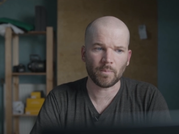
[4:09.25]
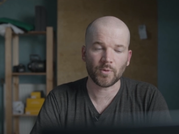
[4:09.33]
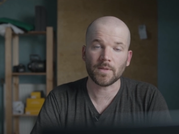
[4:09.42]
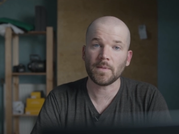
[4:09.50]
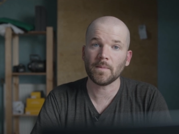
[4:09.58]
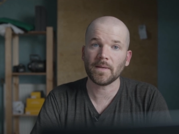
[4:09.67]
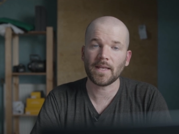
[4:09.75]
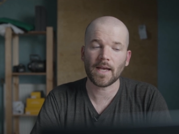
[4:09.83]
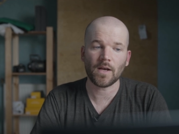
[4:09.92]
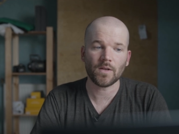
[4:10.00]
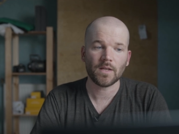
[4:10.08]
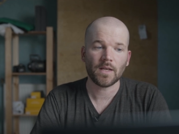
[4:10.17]
a premium
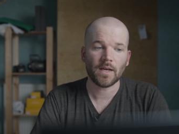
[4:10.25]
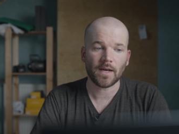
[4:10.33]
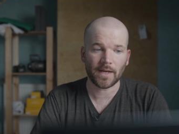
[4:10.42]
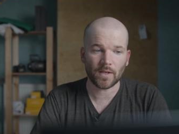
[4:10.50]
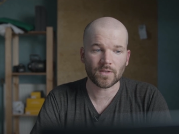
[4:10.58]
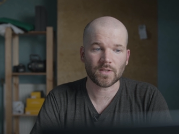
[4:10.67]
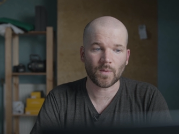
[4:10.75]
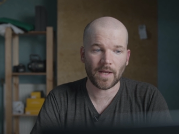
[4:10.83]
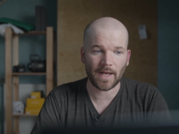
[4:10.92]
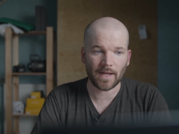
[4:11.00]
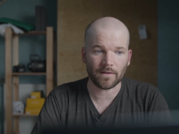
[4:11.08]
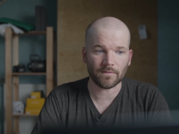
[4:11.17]
account, I also
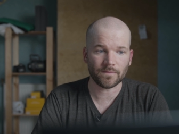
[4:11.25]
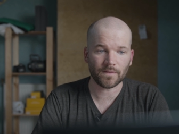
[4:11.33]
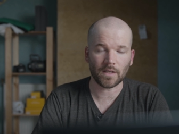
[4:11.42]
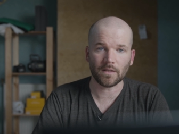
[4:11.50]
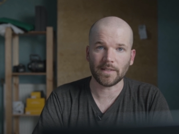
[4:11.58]
have